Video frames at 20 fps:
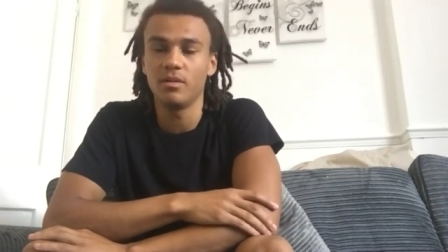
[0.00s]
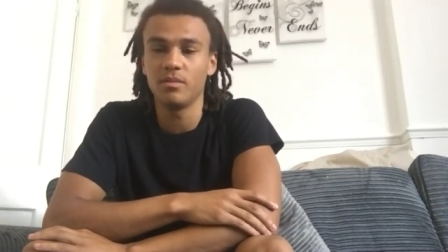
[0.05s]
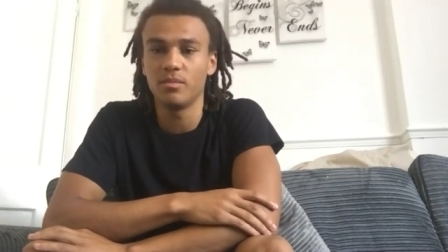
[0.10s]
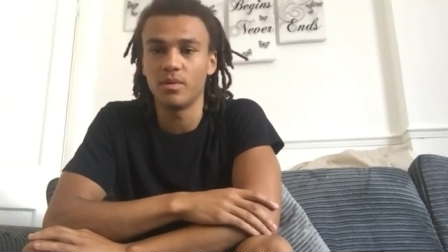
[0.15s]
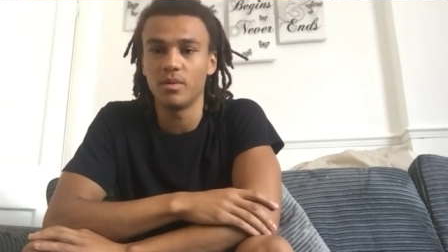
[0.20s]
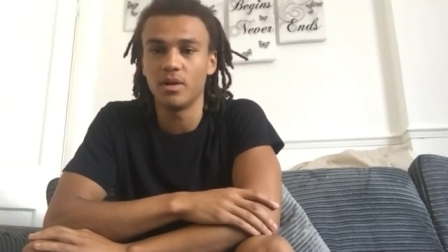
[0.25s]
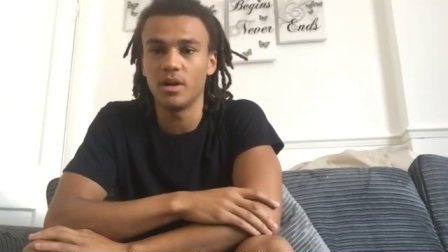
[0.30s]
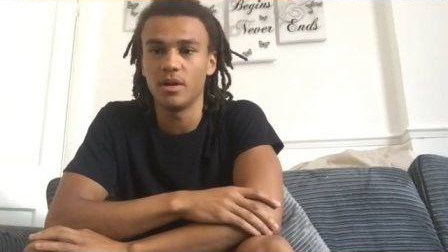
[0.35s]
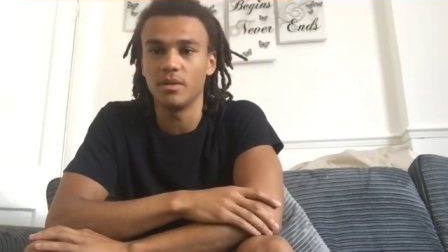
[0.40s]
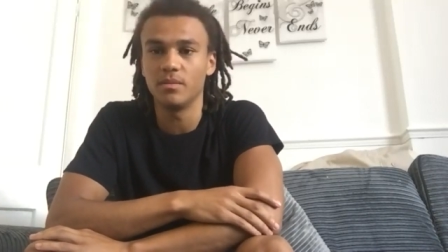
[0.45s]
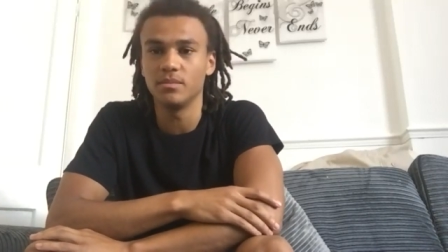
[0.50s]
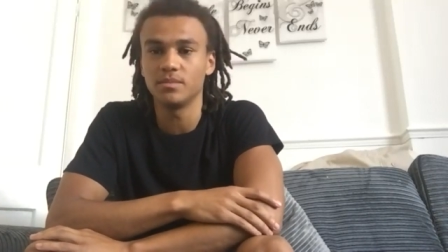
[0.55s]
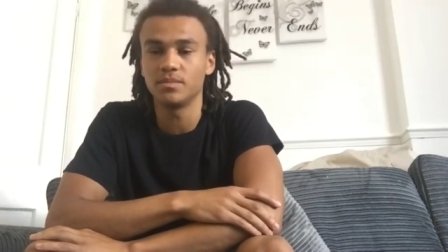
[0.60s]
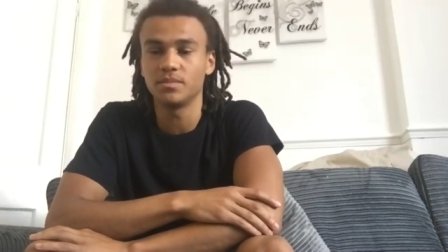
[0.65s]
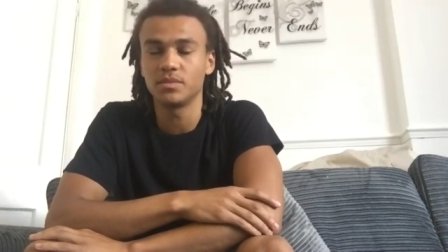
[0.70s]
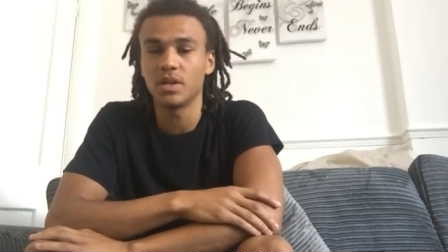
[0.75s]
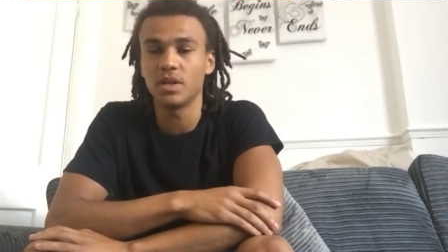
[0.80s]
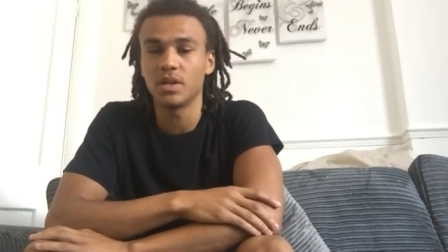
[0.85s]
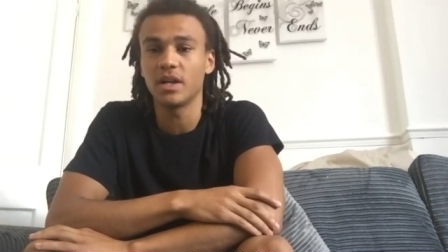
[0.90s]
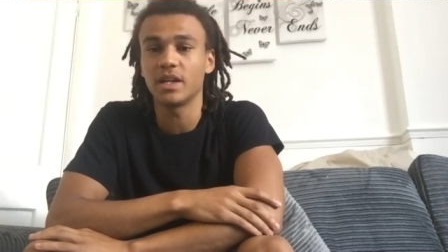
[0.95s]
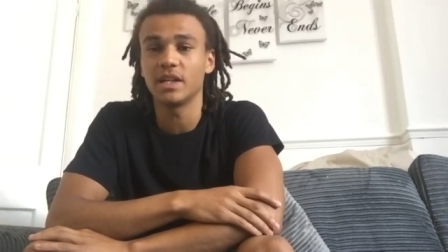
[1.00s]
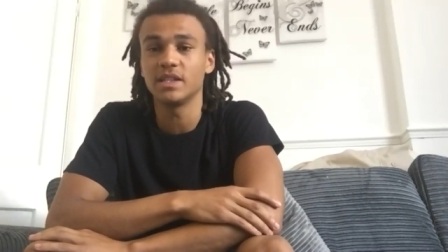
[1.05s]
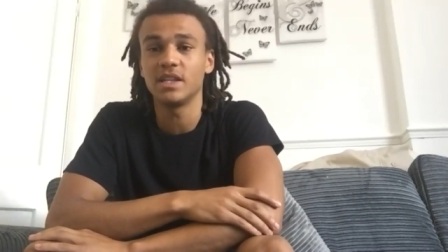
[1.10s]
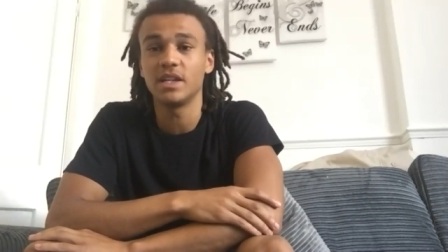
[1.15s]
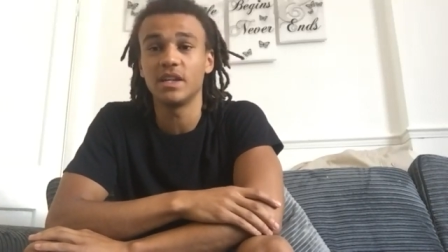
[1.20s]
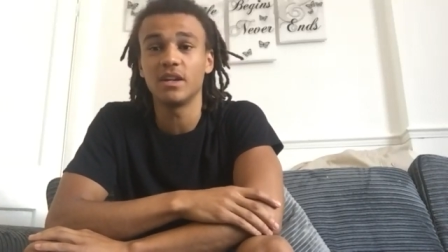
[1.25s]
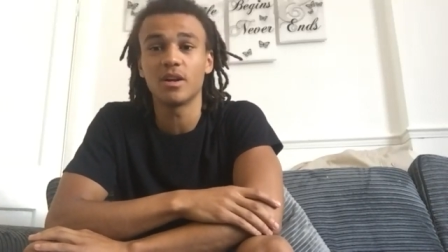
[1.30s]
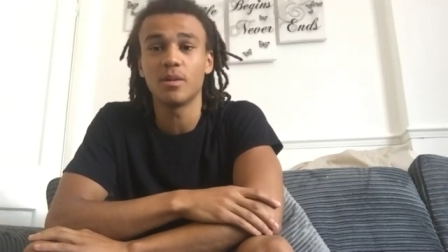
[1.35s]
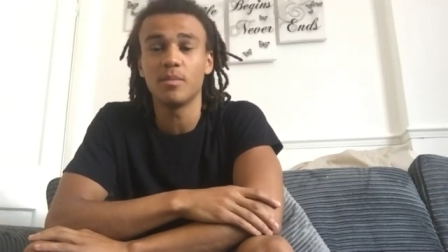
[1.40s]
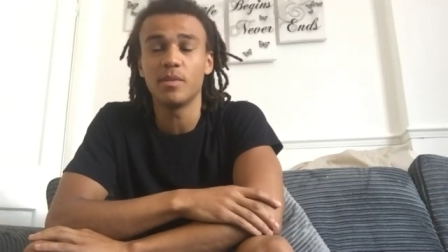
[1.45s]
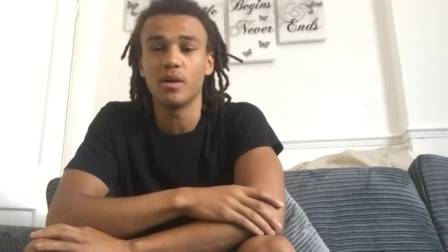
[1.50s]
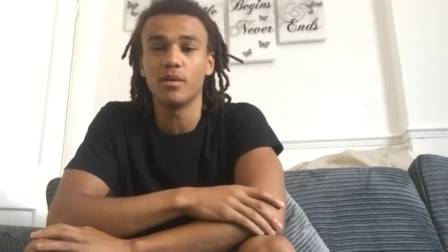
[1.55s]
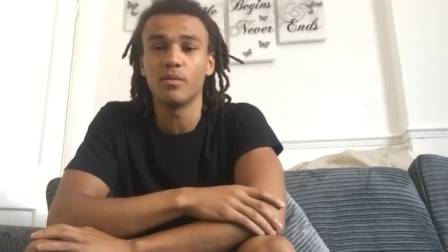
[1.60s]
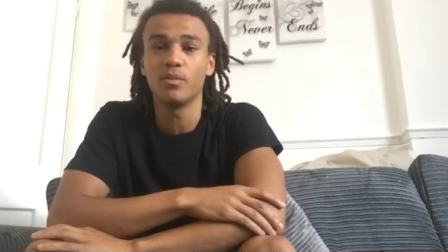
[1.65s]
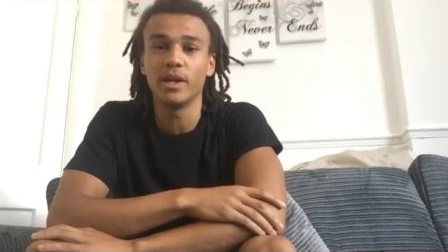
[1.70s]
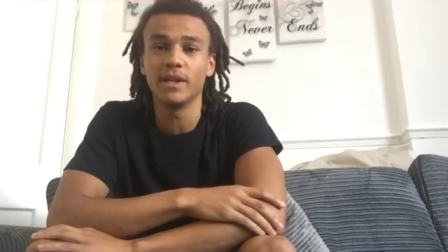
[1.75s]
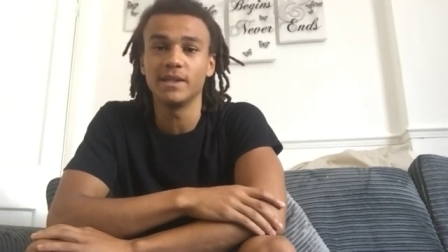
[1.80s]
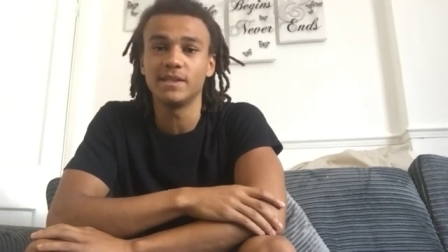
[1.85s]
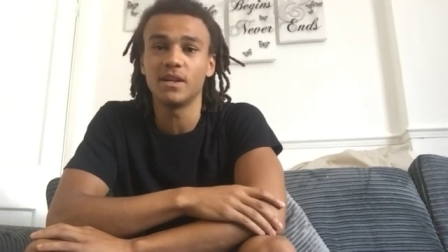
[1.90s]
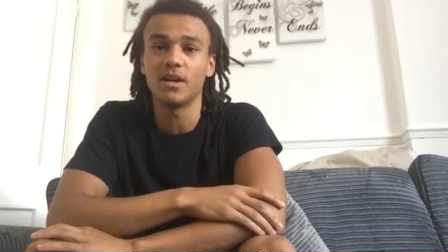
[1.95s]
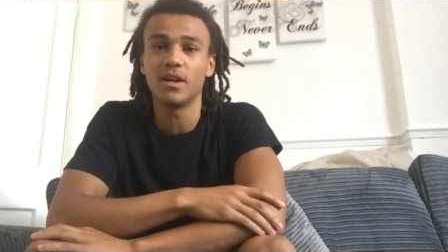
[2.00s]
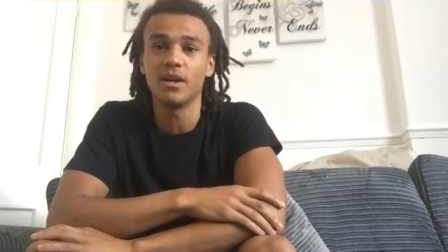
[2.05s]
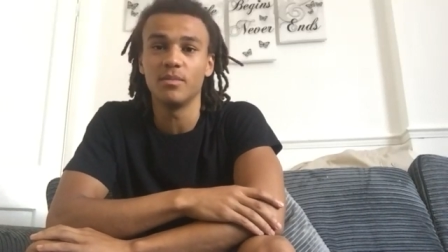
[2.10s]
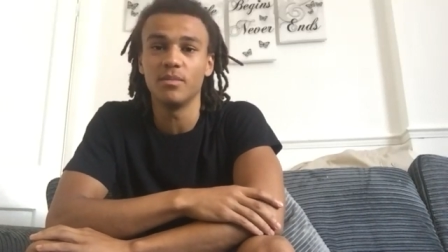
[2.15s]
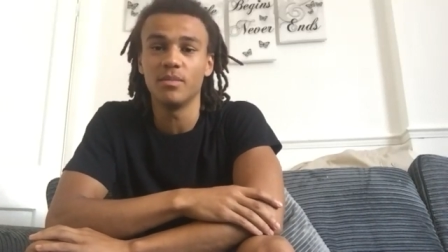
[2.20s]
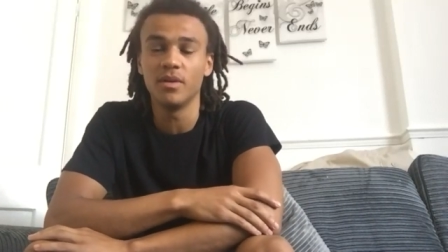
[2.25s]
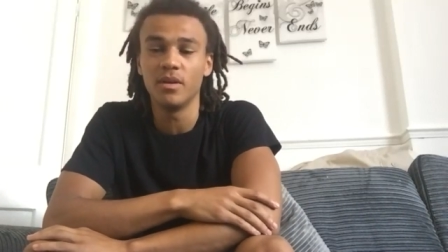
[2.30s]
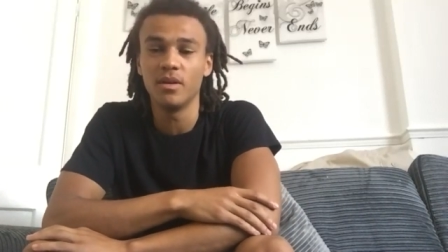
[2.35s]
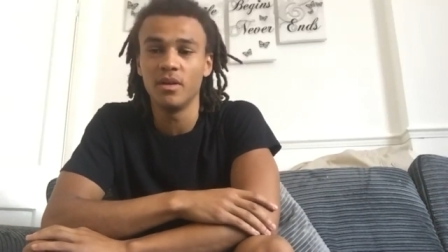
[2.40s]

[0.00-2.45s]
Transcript: But like I said, I come at a weird time